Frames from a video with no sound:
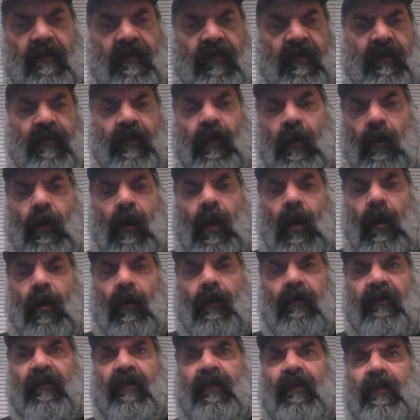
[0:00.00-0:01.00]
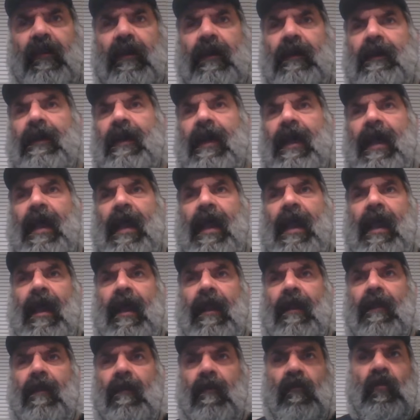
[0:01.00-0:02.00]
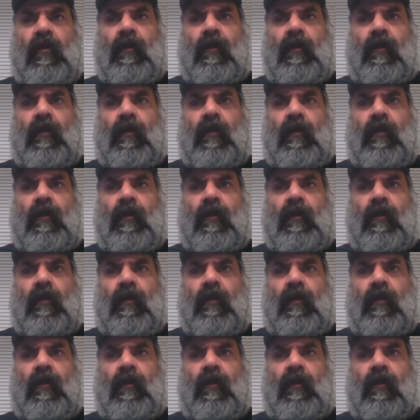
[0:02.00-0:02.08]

Soros and